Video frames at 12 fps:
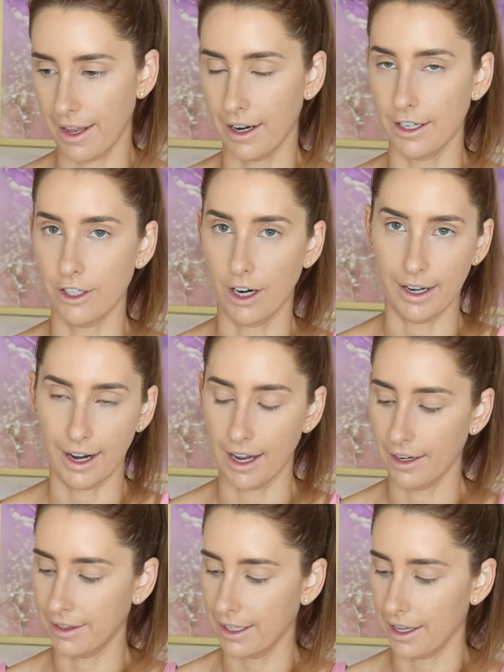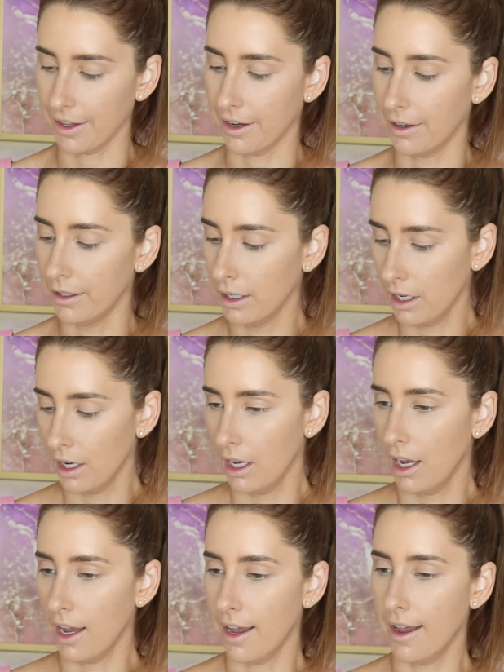I tried out the other
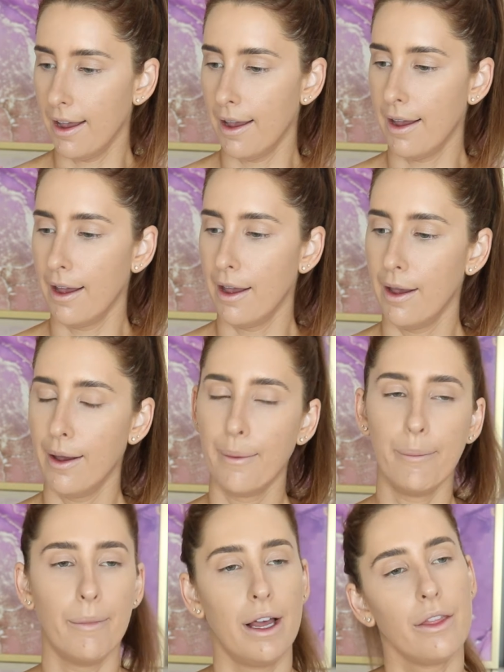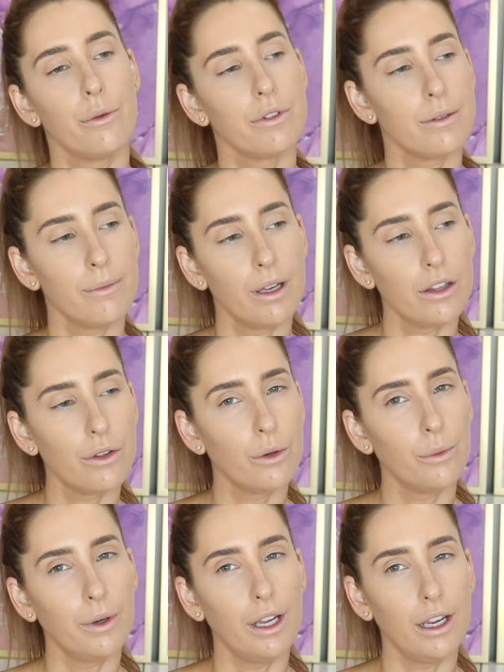month. Was it month
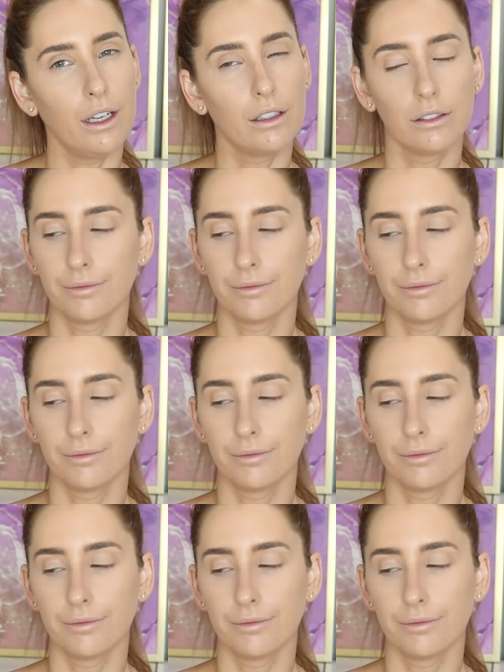or week?